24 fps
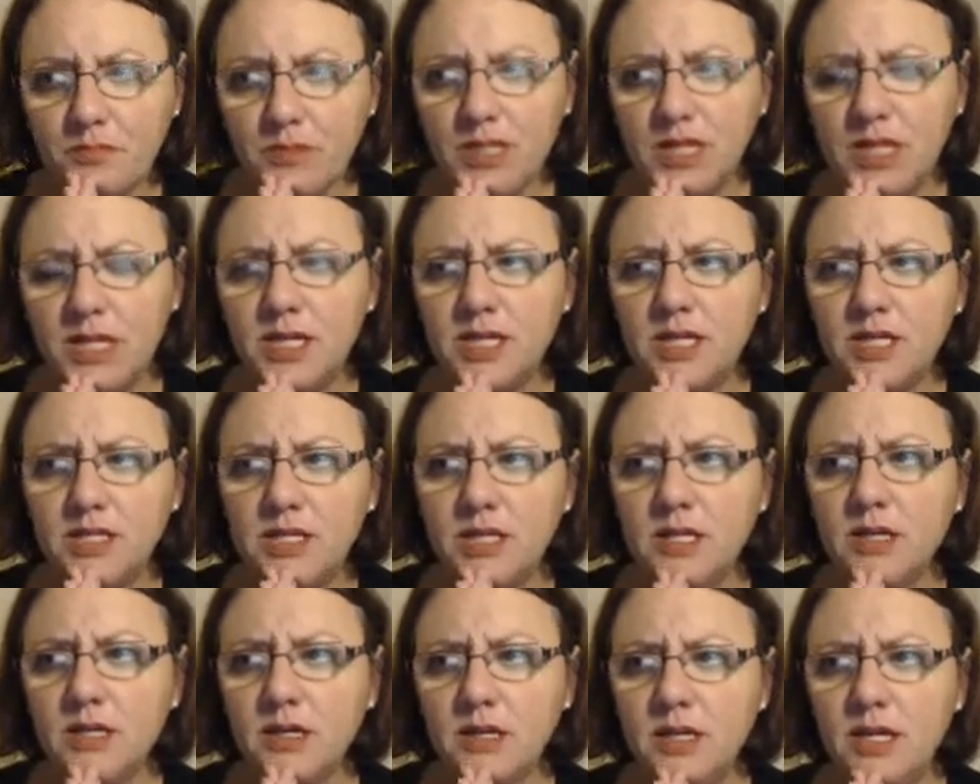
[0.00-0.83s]
And
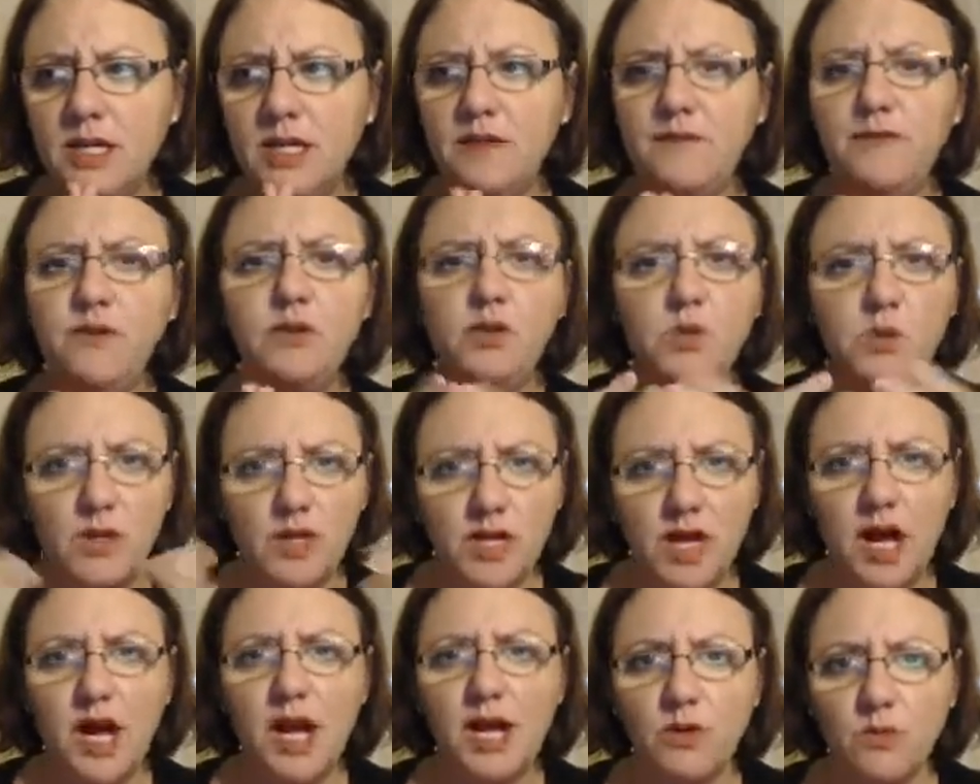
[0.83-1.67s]
if you do an
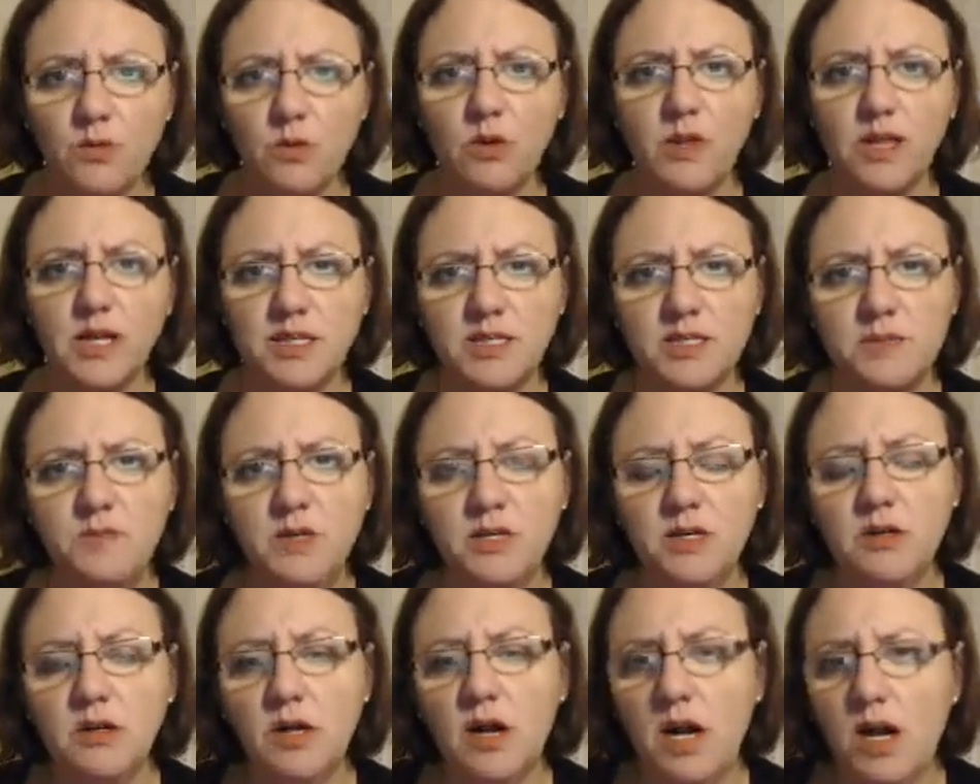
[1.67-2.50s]
eye roll, like a
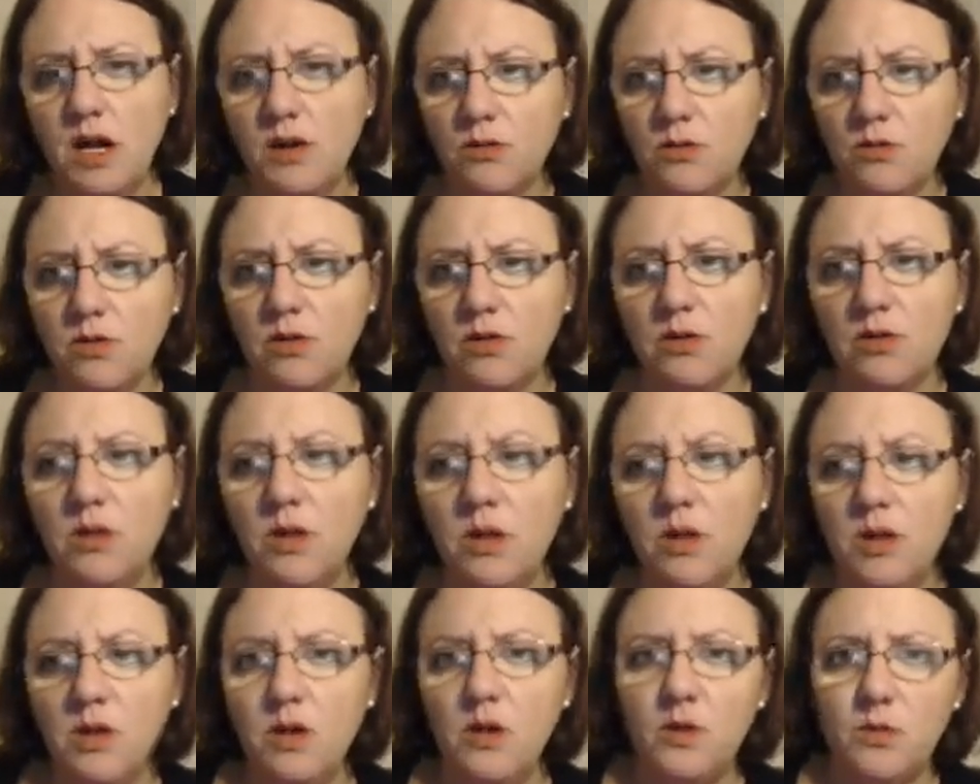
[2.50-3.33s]
Spiegel eye roll
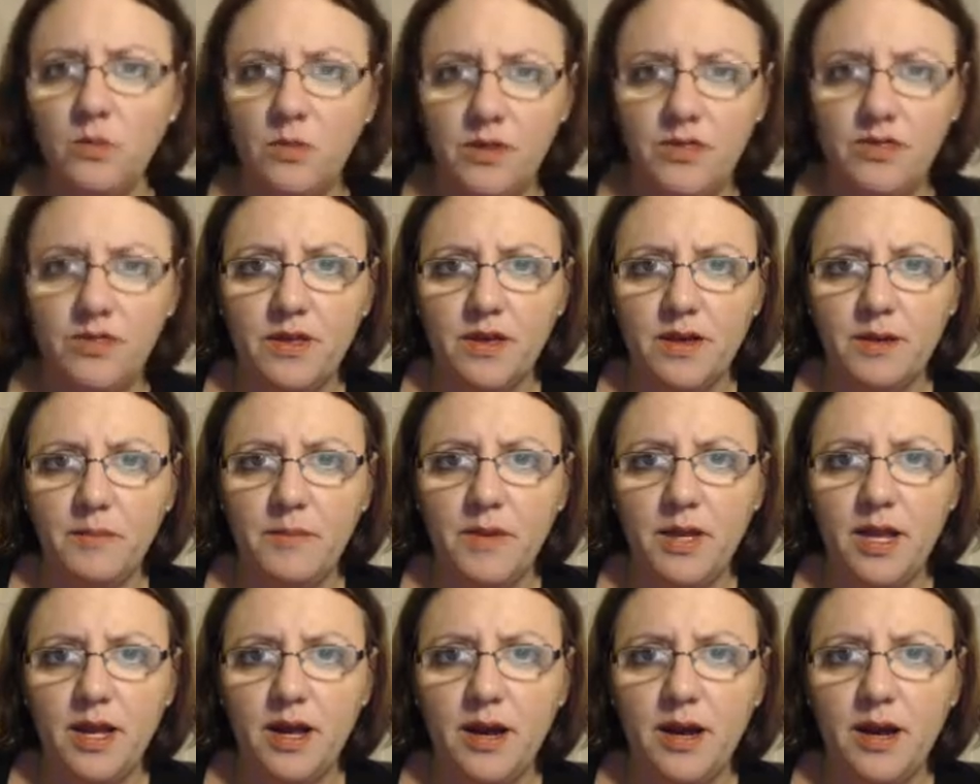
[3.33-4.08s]
with them,